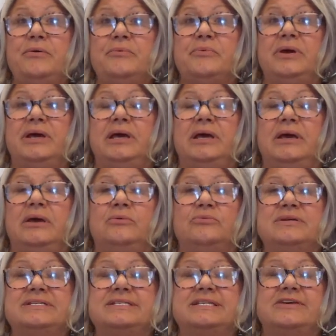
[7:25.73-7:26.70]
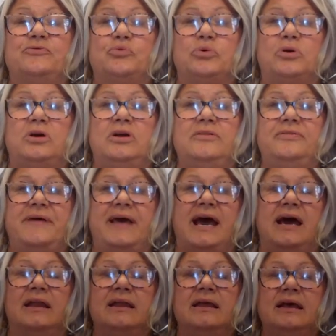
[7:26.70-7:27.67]
we received word
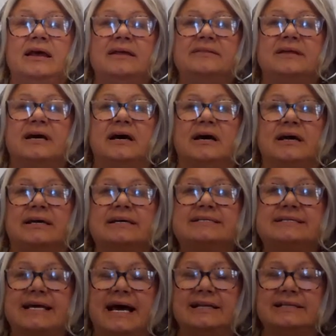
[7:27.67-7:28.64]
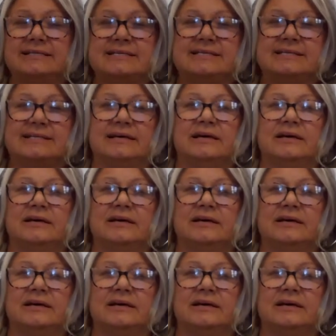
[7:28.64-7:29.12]
that the cassettes,